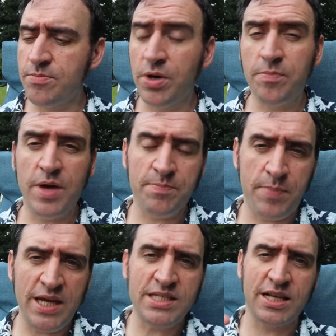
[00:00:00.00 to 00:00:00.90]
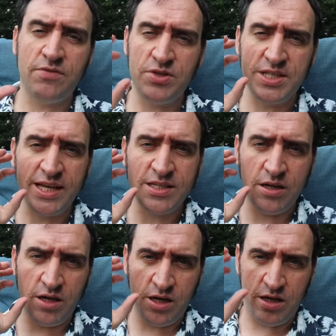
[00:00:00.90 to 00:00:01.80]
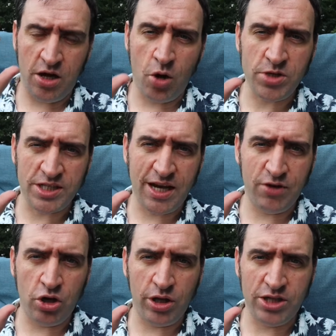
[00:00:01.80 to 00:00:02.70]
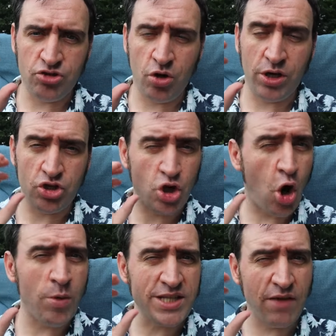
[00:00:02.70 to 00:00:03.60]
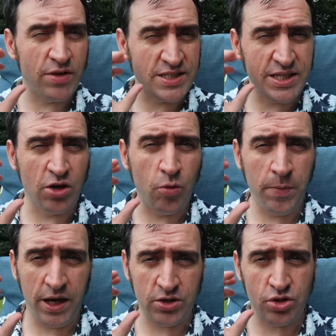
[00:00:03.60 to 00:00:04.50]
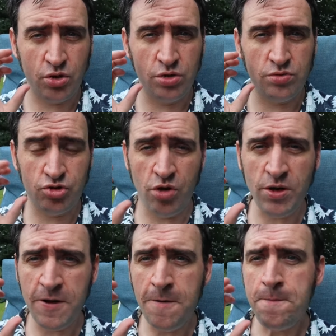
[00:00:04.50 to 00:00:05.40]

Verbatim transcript: But basically, if you set a, a, an object to have a hairline stroke, it should always have a single pixel stroke.